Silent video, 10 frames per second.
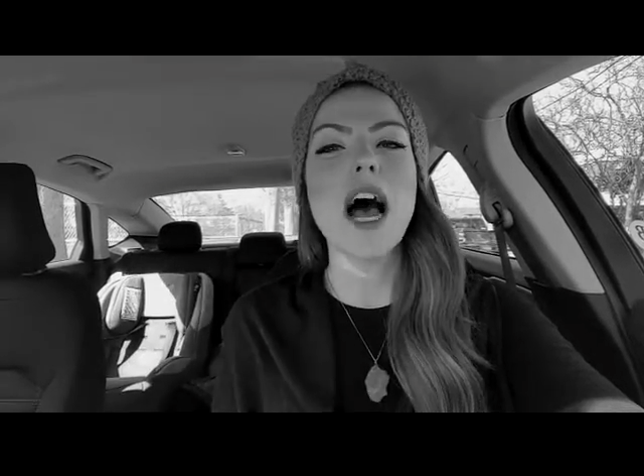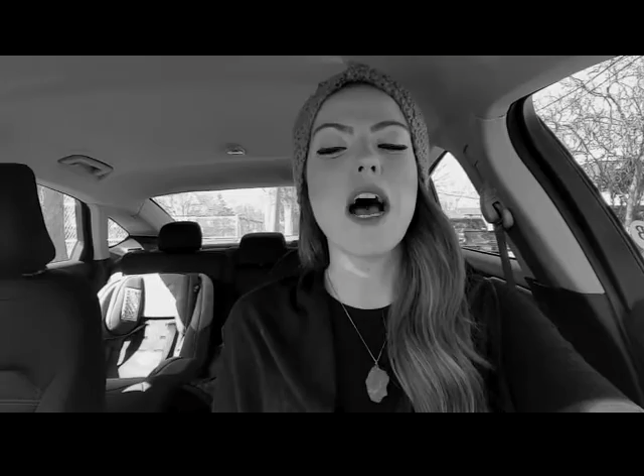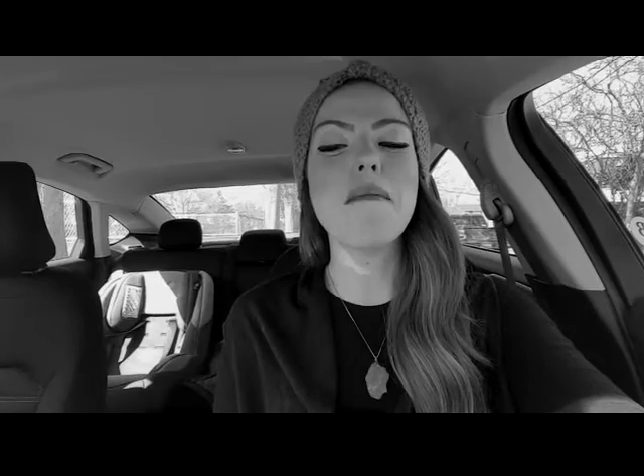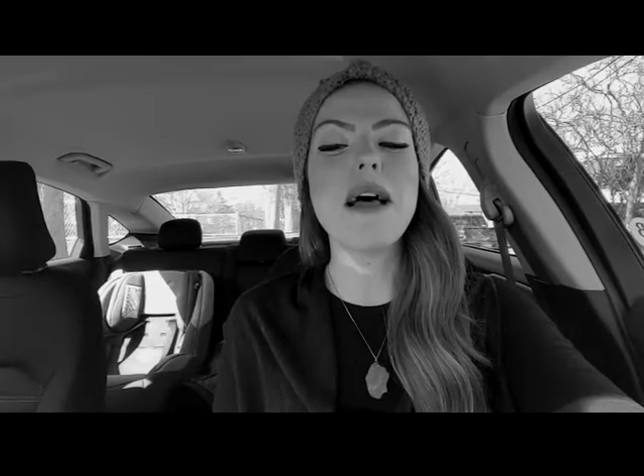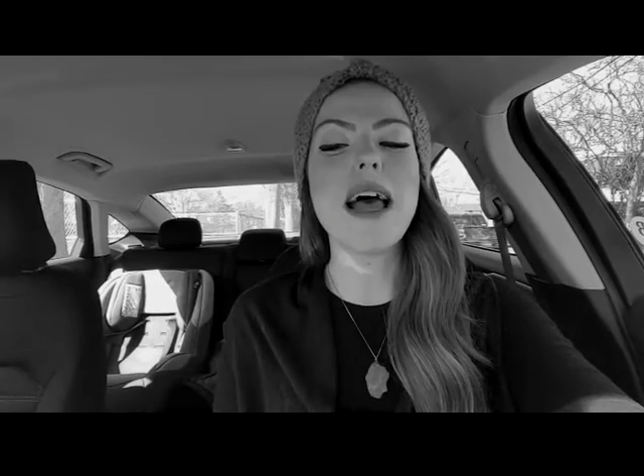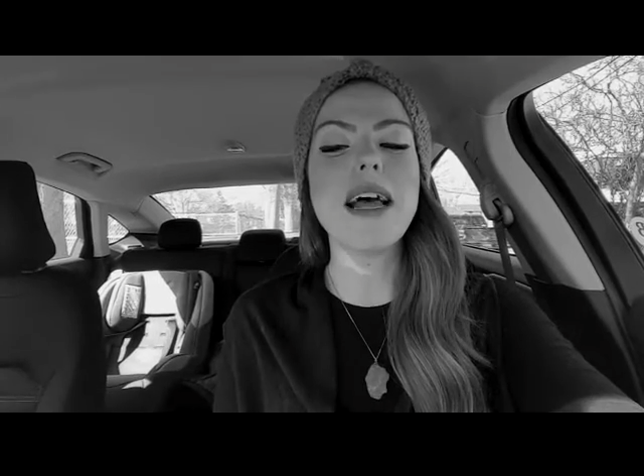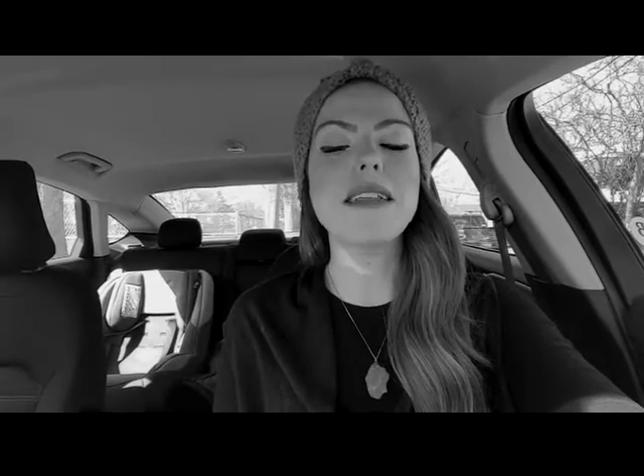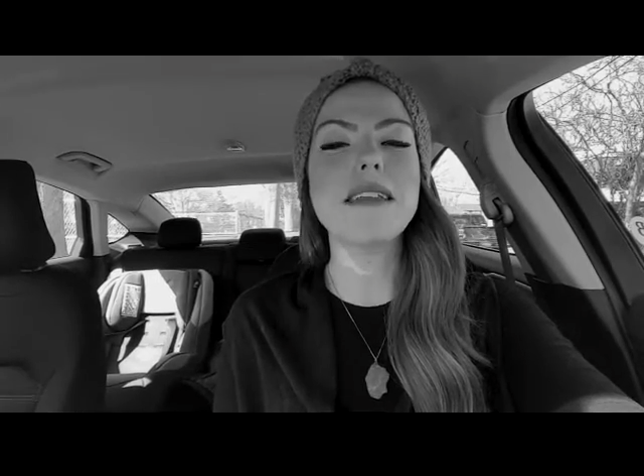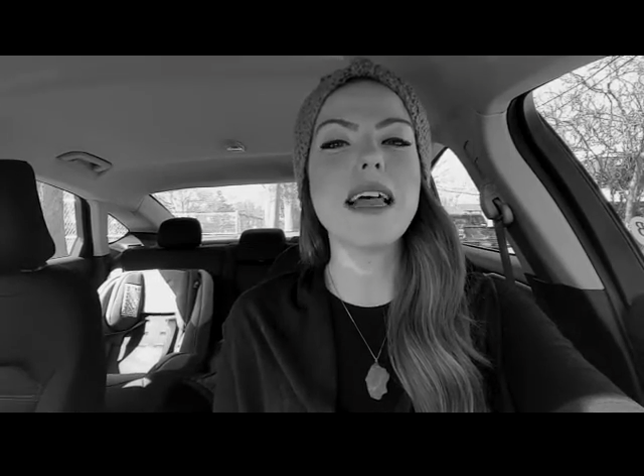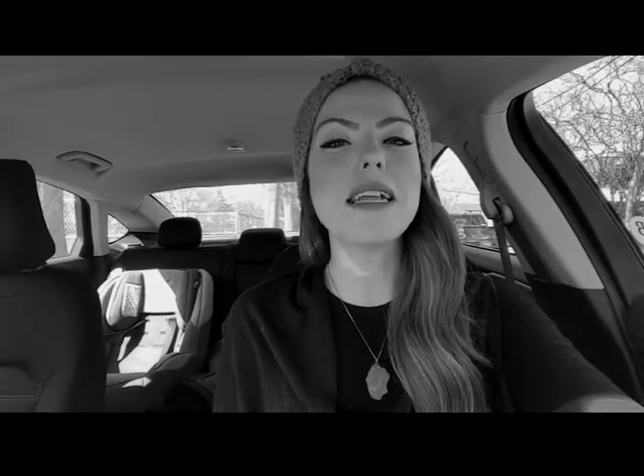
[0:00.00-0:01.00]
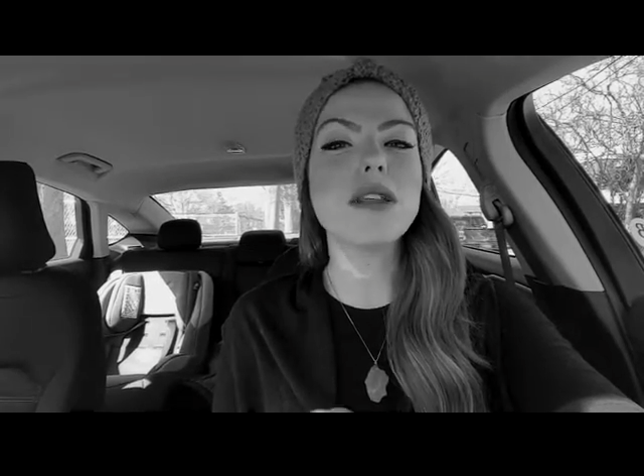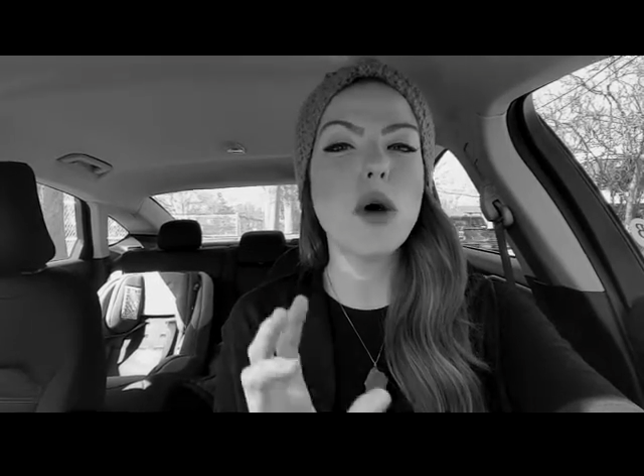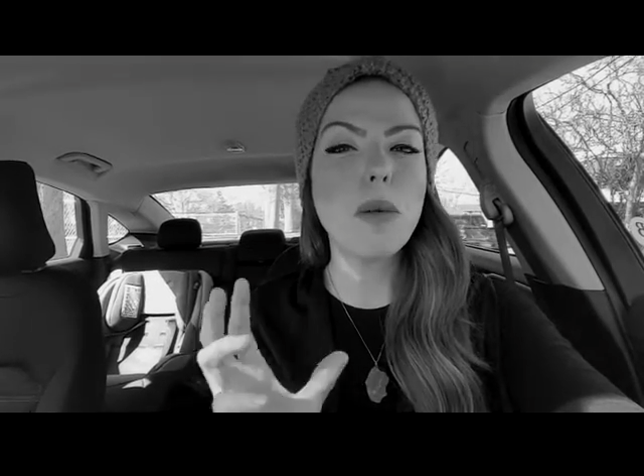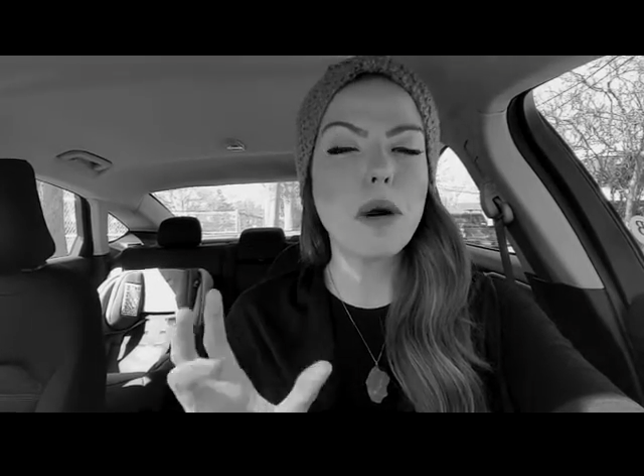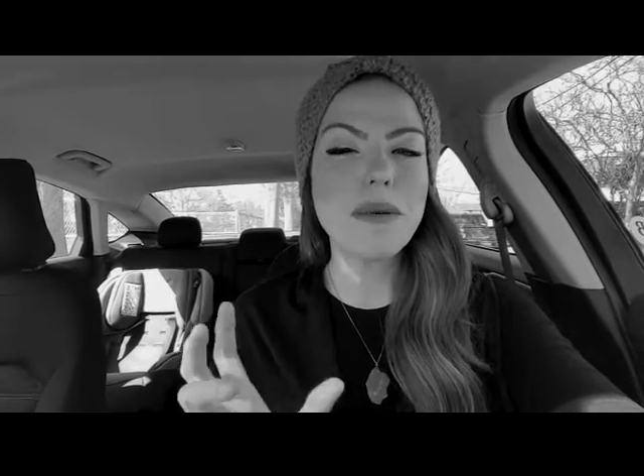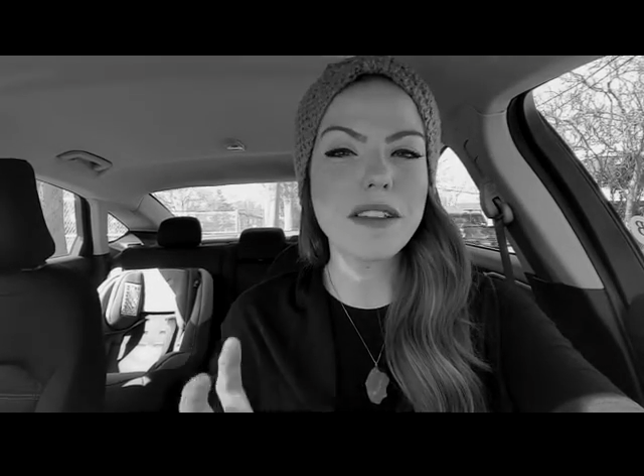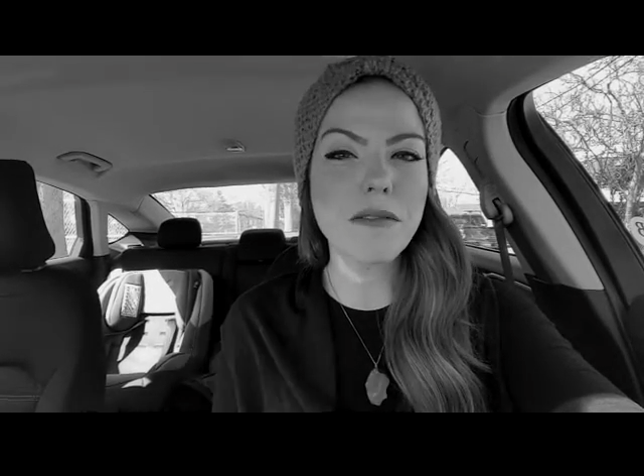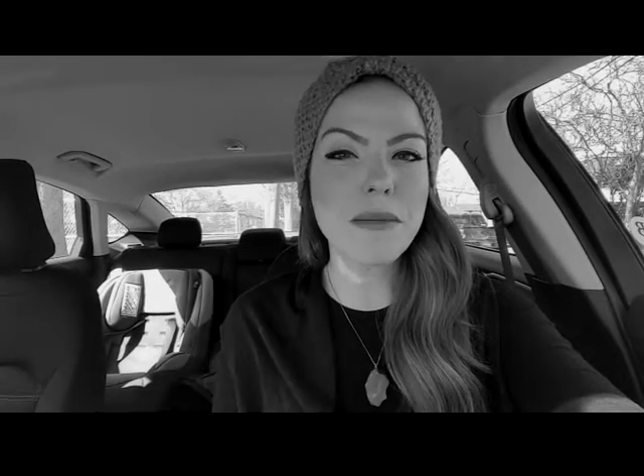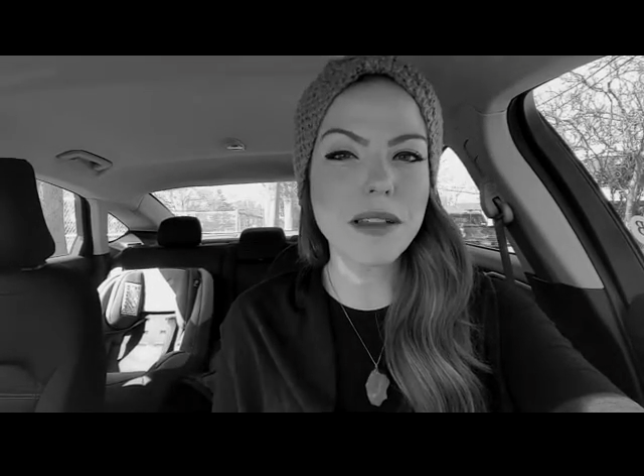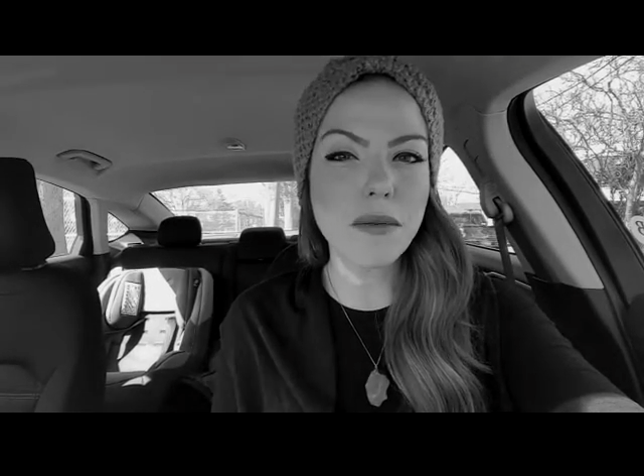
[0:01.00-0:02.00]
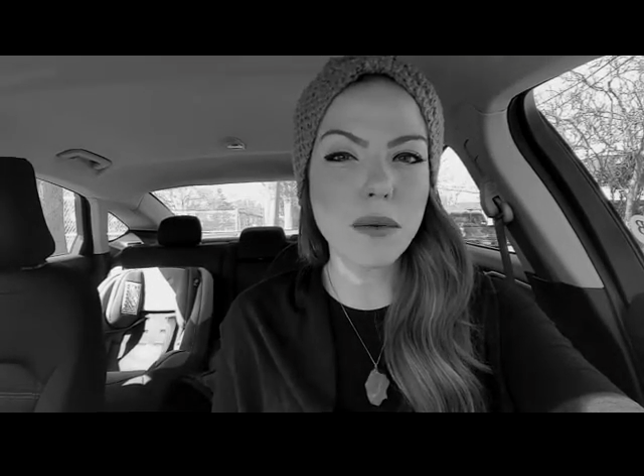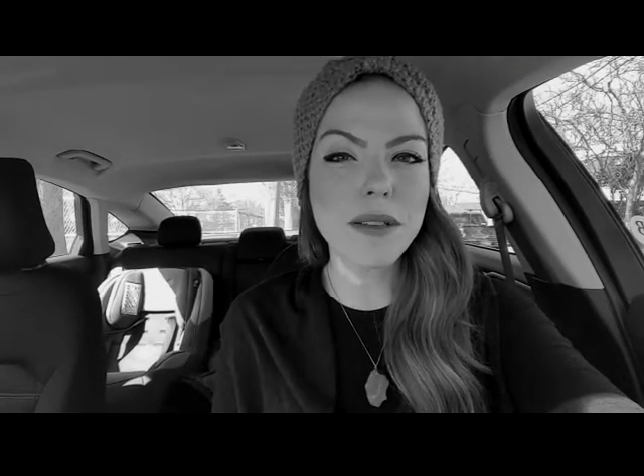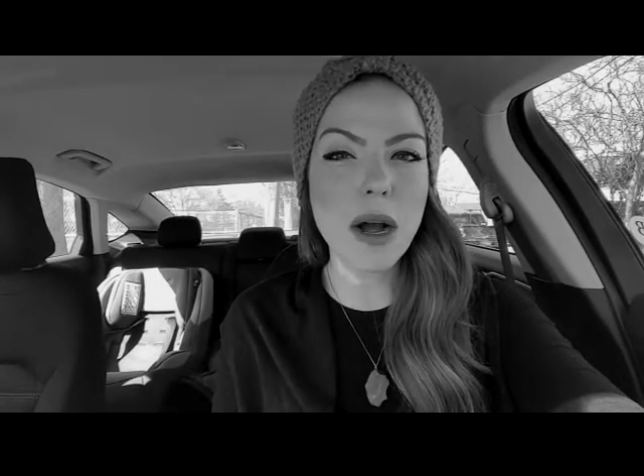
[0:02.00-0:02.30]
um, and that's the whole purpose of mitzvahs.